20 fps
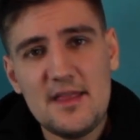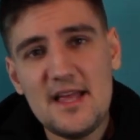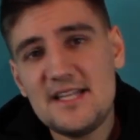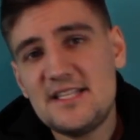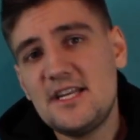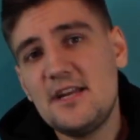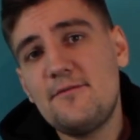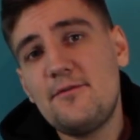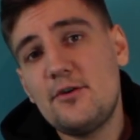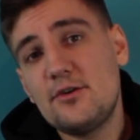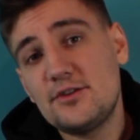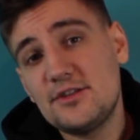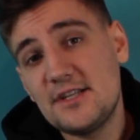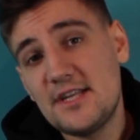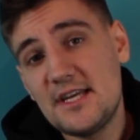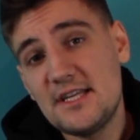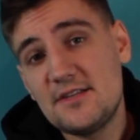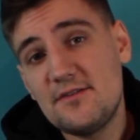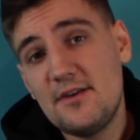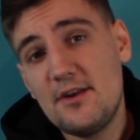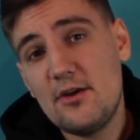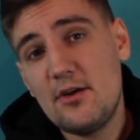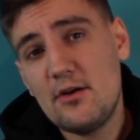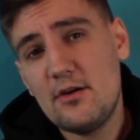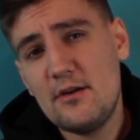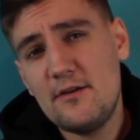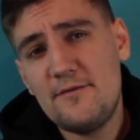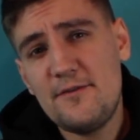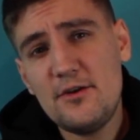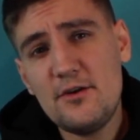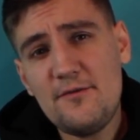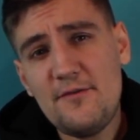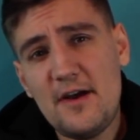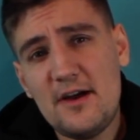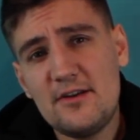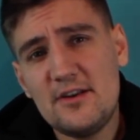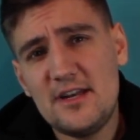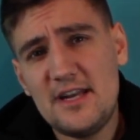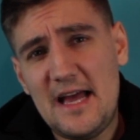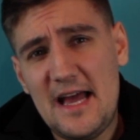That's it for today's video. If you
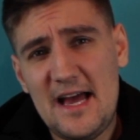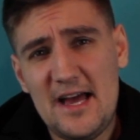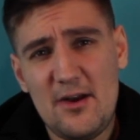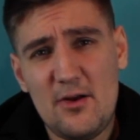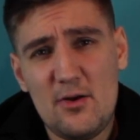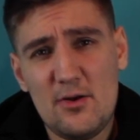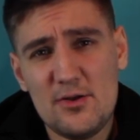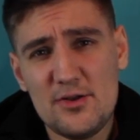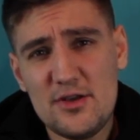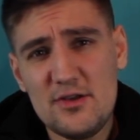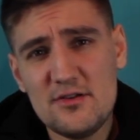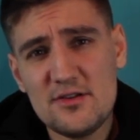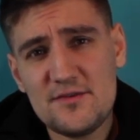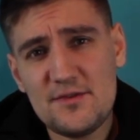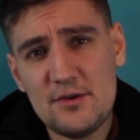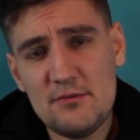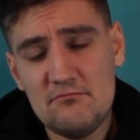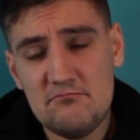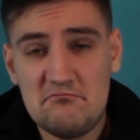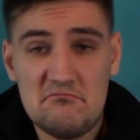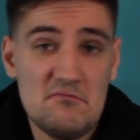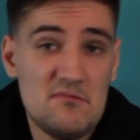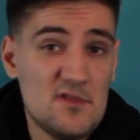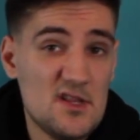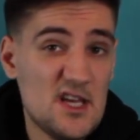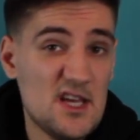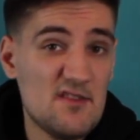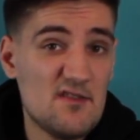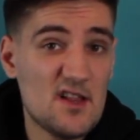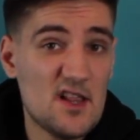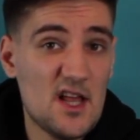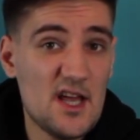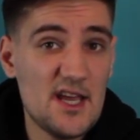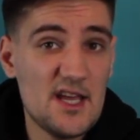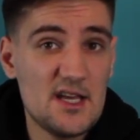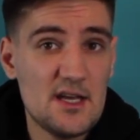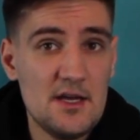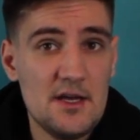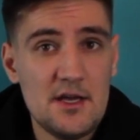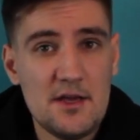found it at all useful, leave a
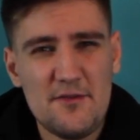like.